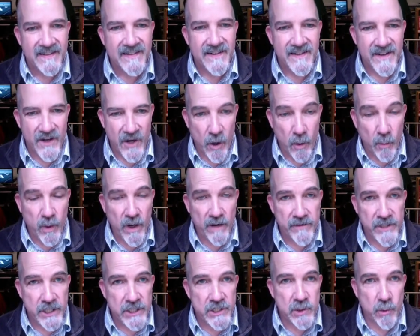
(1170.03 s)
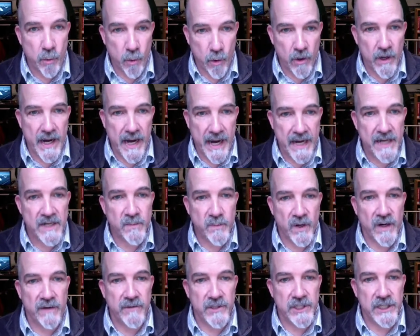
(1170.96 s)
No private jets and
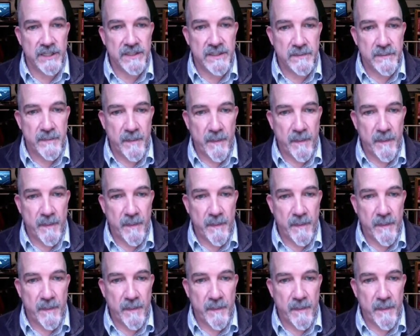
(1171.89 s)
private jets? And